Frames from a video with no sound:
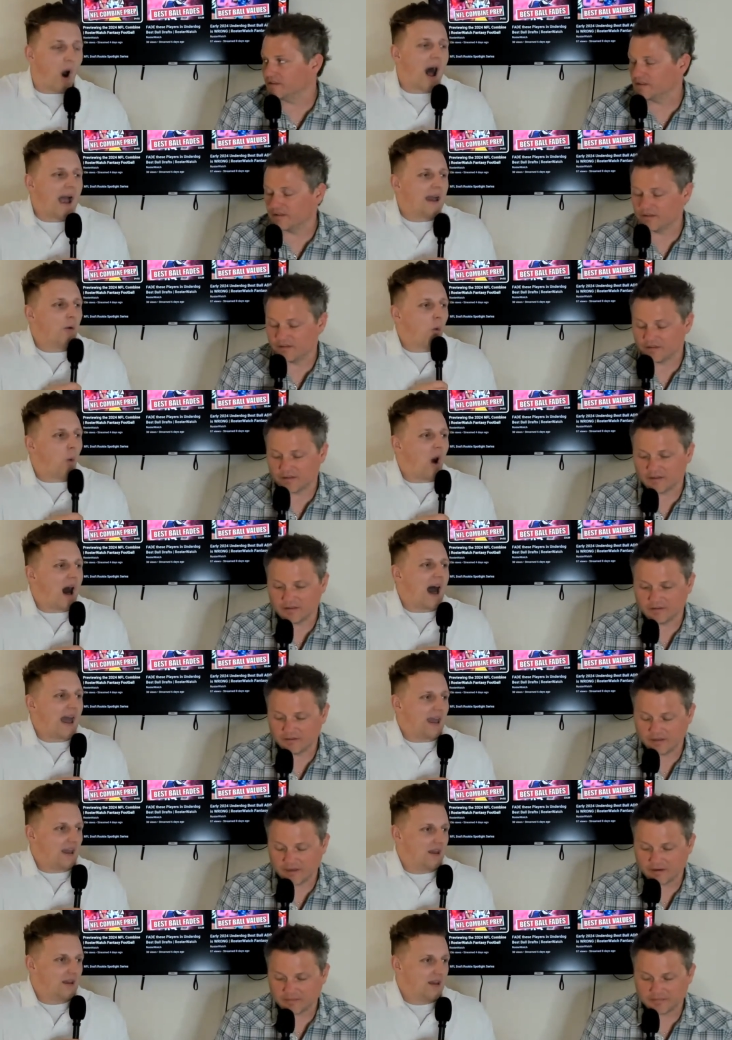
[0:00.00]
Speaker 1: why, why,
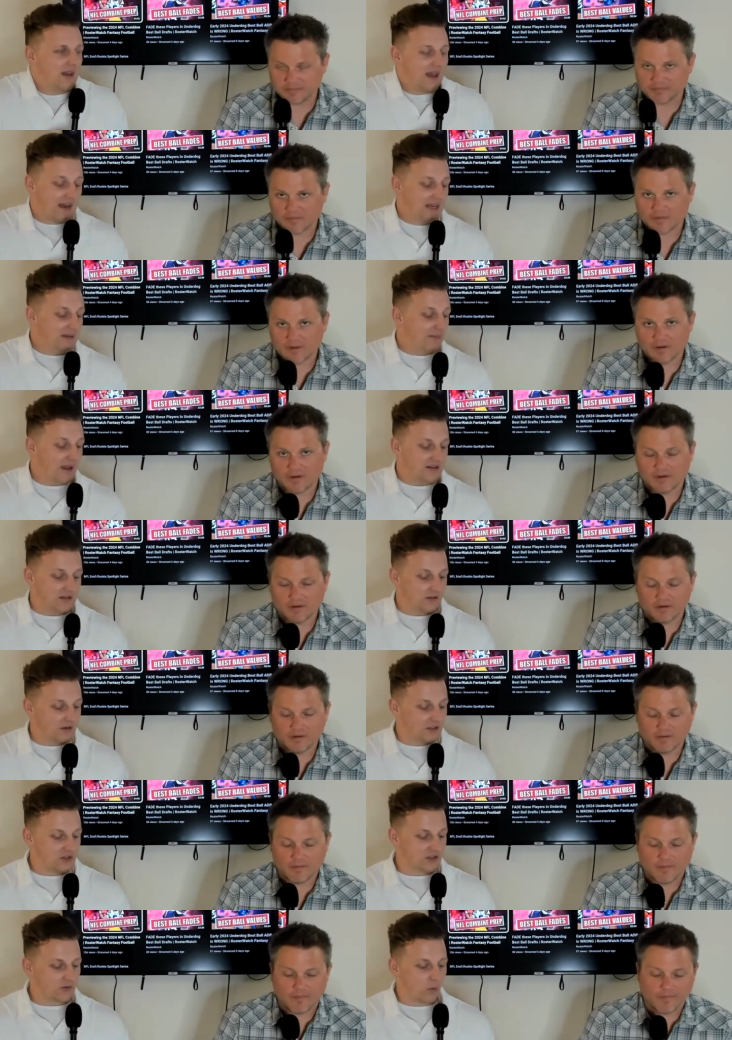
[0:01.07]
yeah and he
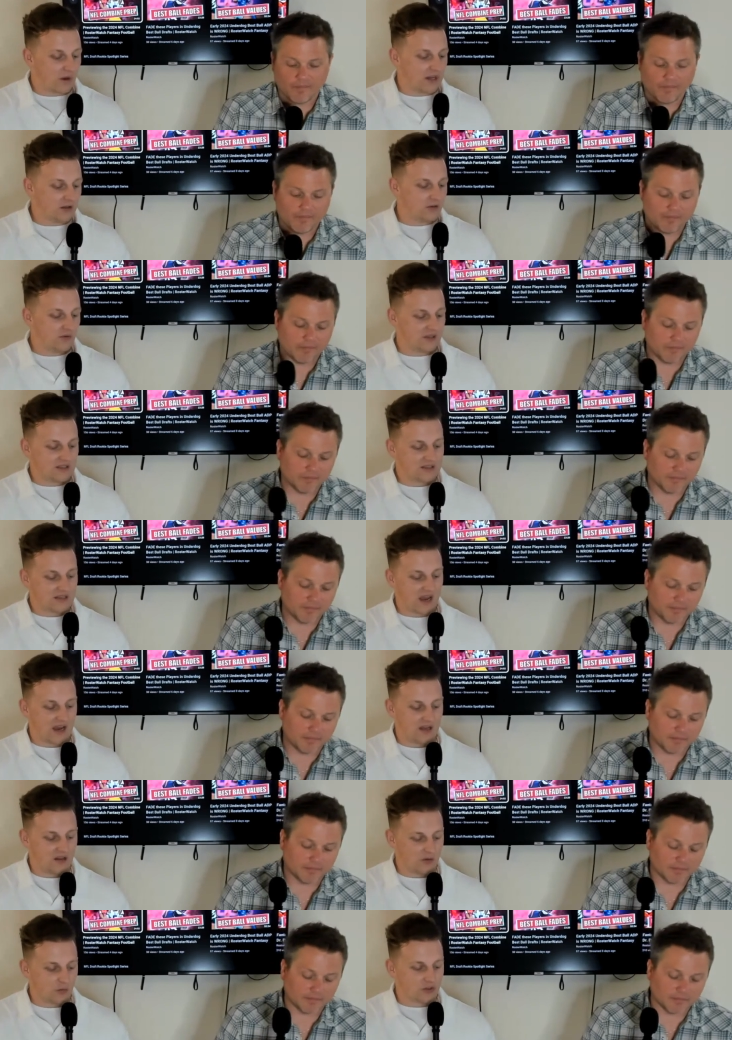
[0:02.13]
basically just went into it
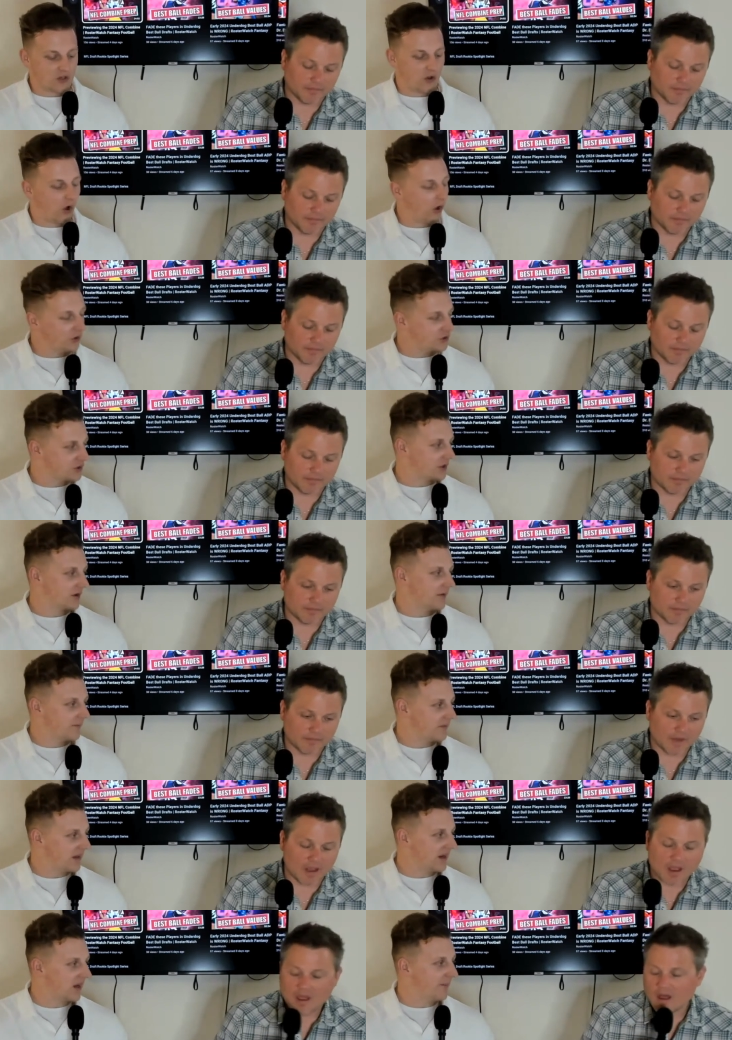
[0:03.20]
saying it was culture.
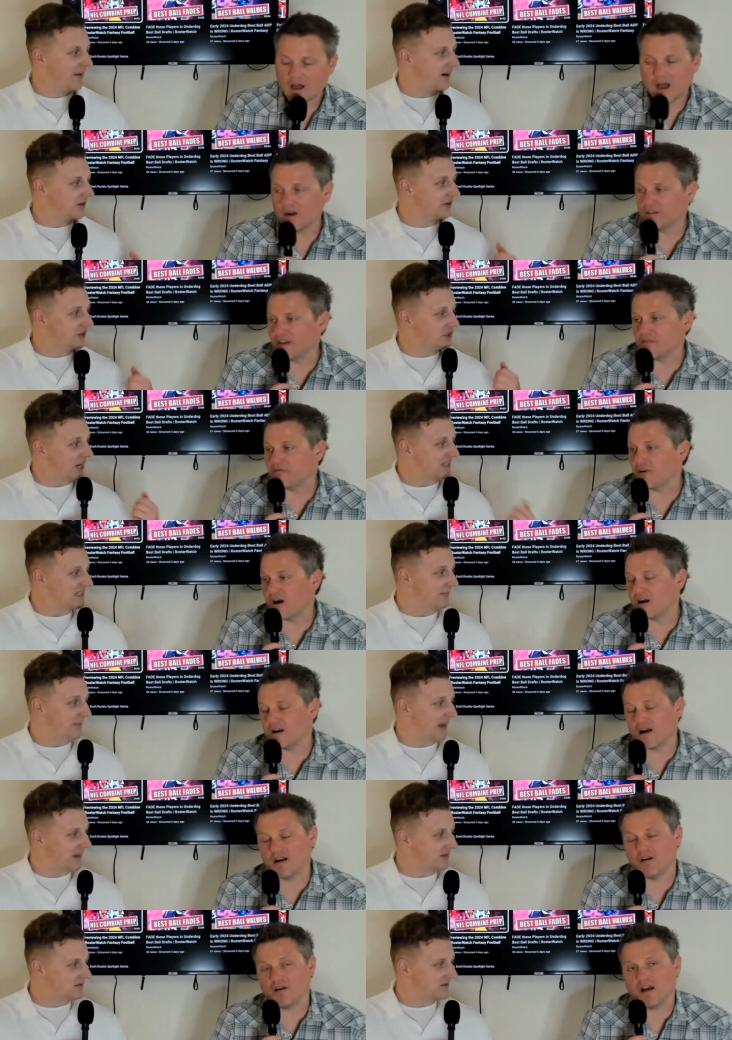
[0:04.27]
And comparison, I
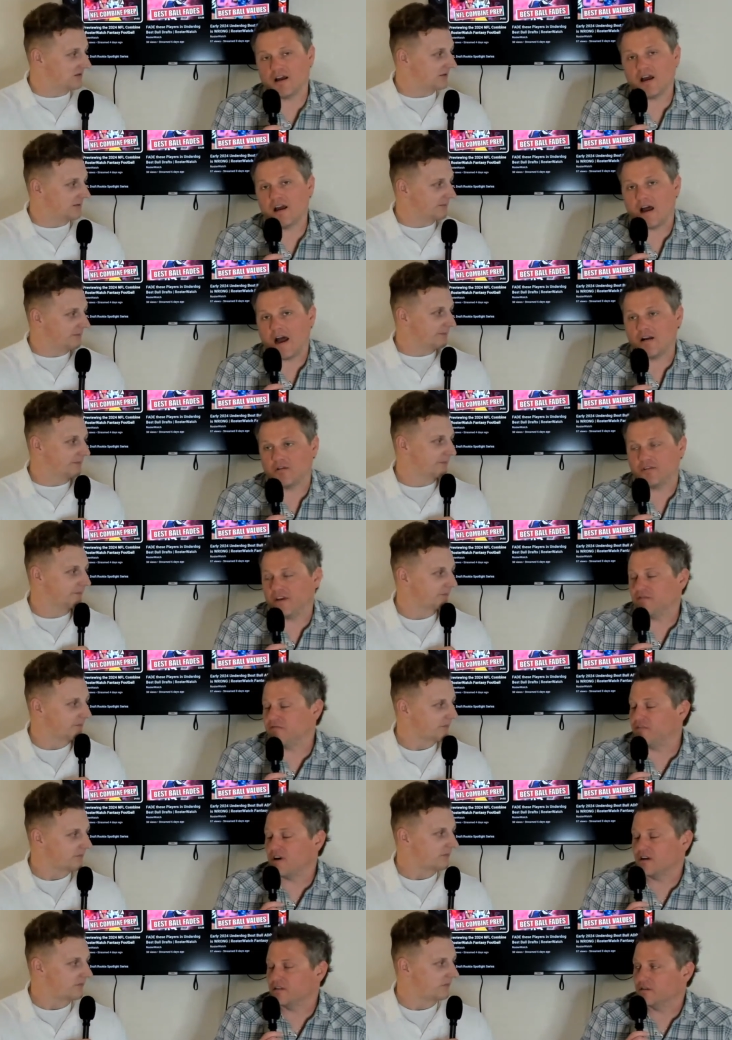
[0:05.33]
don't think I don't,
Speaker 2: I don't think
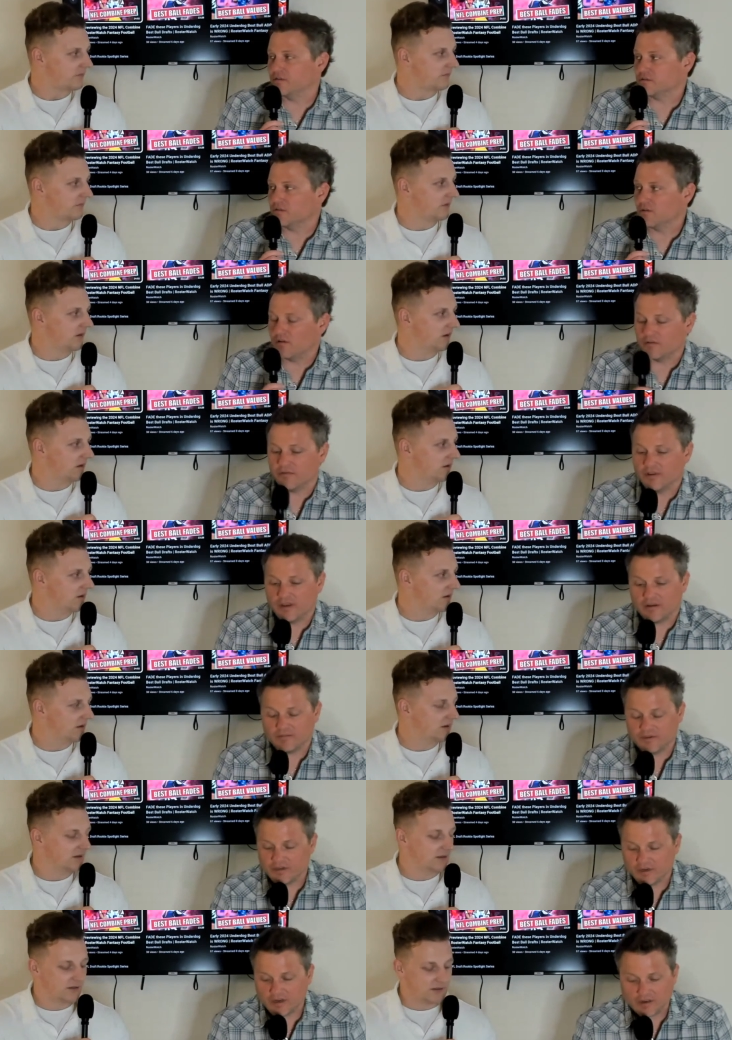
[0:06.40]
goes long for that
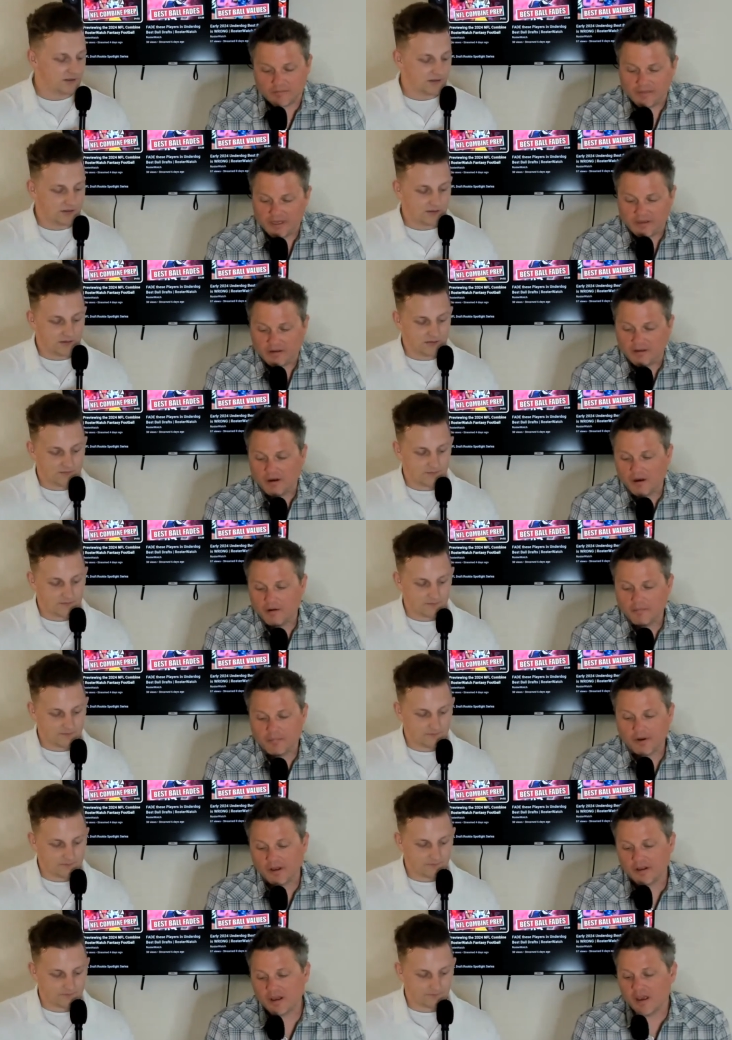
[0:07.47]
job, man. Um,
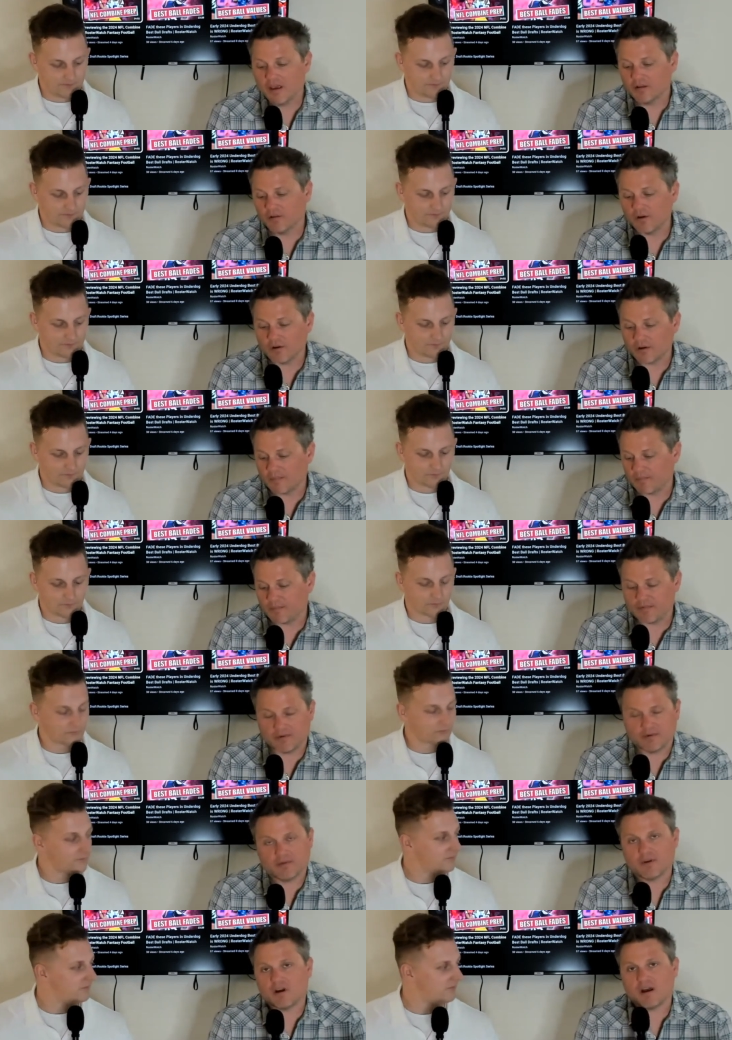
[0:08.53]
but look,
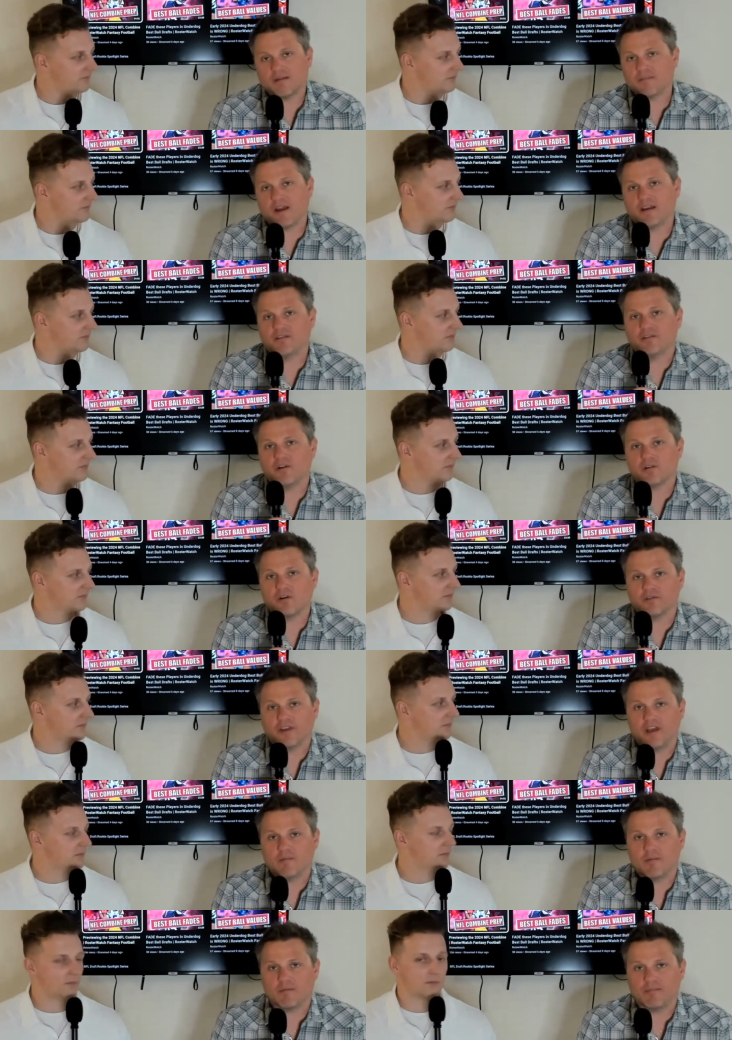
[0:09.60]
well, I can talk all
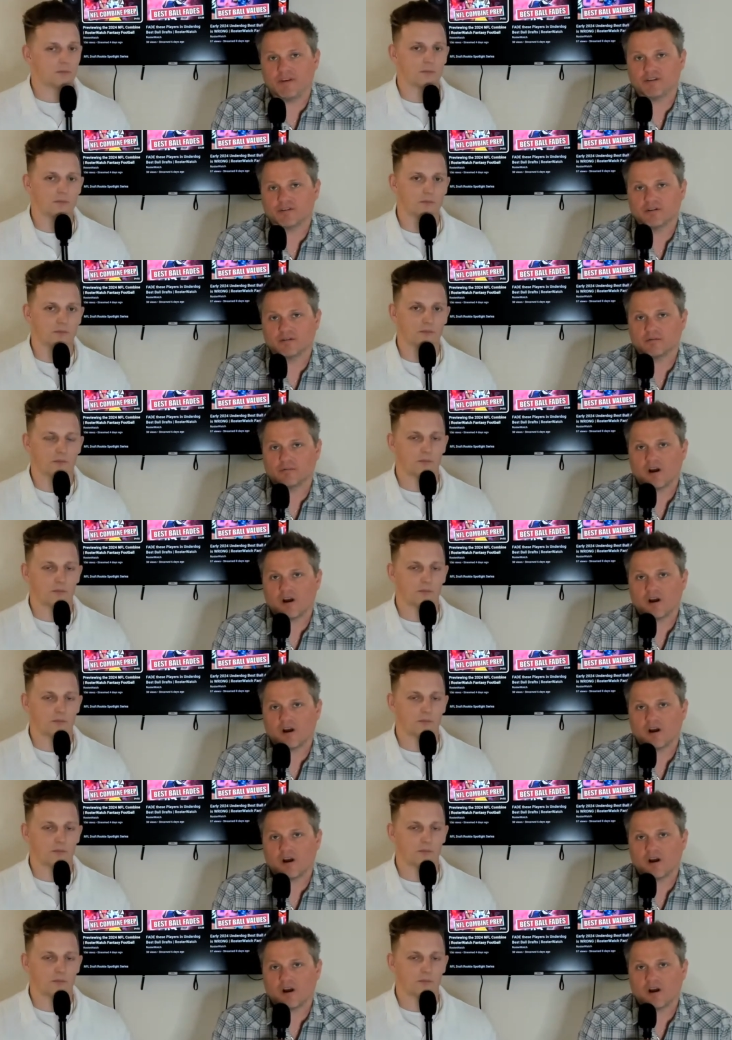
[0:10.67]
day about Bijan